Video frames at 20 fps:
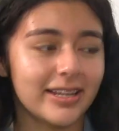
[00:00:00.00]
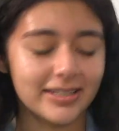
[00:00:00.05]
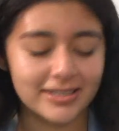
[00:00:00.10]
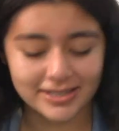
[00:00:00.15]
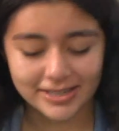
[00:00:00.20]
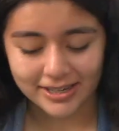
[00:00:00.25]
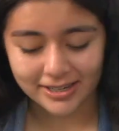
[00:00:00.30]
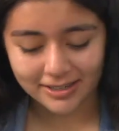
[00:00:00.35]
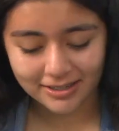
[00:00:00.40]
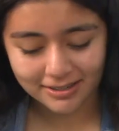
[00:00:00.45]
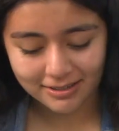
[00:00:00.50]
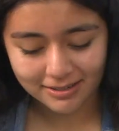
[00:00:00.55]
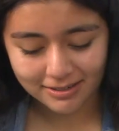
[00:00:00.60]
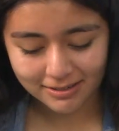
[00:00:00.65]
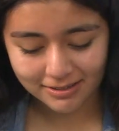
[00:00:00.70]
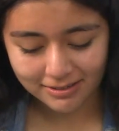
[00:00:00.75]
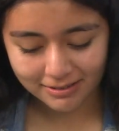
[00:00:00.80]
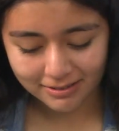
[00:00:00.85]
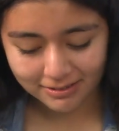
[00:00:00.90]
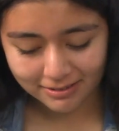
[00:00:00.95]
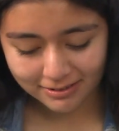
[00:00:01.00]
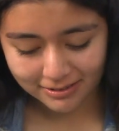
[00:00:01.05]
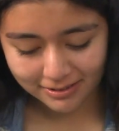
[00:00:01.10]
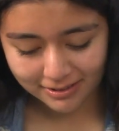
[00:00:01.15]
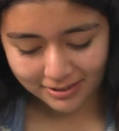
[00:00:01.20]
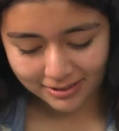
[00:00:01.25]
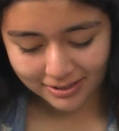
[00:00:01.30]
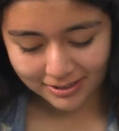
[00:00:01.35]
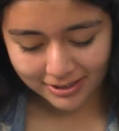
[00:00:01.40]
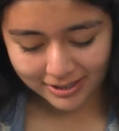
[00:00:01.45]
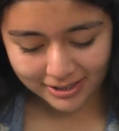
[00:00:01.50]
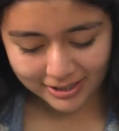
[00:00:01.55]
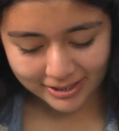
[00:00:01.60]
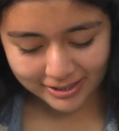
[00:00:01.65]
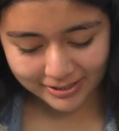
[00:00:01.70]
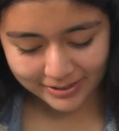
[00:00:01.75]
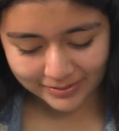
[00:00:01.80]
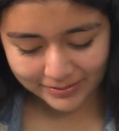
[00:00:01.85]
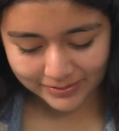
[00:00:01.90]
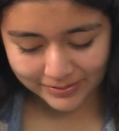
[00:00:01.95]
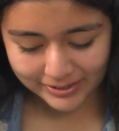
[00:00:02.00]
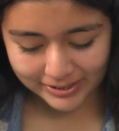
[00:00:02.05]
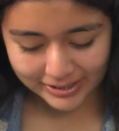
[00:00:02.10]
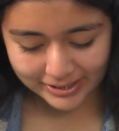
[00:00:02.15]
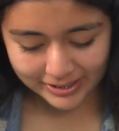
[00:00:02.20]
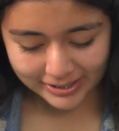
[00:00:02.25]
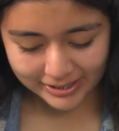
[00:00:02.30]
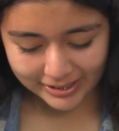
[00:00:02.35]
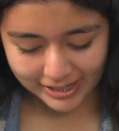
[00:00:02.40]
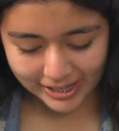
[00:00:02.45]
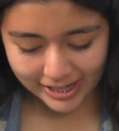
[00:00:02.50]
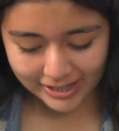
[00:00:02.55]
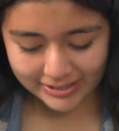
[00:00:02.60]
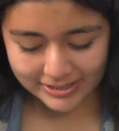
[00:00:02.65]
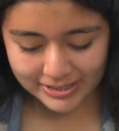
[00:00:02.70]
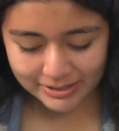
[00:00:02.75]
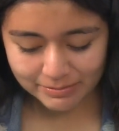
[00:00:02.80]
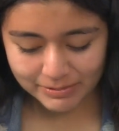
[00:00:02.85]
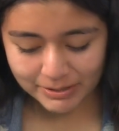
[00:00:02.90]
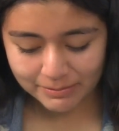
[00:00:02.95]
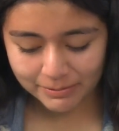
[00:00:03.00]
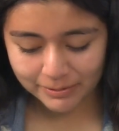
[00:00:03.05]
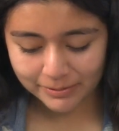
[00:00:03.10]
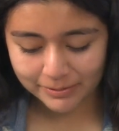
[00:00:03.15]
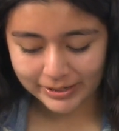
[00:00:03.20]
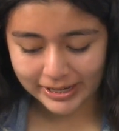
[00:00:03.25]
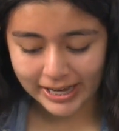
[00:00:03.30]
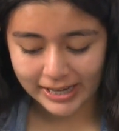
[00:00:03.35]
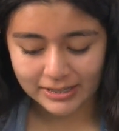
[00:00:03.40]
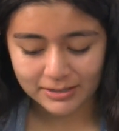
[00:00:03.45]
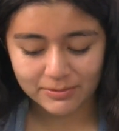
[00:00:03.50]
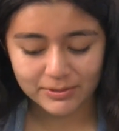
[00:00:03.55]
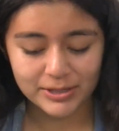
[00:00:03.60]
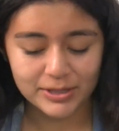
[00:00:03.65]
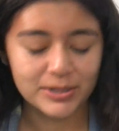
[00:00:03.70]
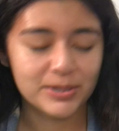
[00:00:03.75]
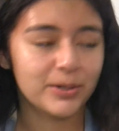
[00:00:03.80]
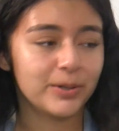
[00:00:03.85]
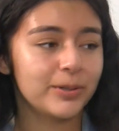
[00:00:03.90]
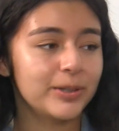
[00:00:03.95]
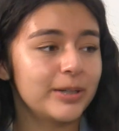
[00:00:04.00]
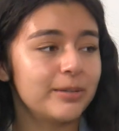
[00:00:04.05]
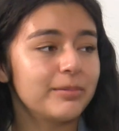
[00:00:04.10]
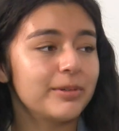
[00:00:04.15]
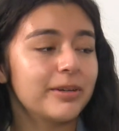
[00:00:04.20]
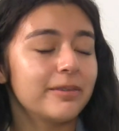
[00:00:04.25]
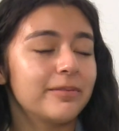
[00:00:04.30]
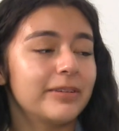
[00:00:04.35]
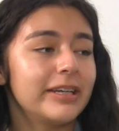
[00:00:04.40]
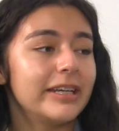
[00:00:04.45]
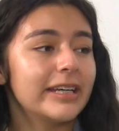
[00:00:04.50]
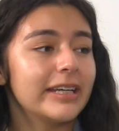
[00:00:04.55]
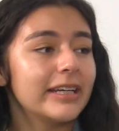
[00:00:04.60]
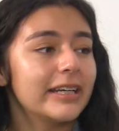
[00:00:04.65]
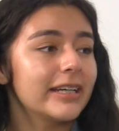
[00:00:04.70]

And yeah, it. yeah. Um, how did people react when you told them you're vegan?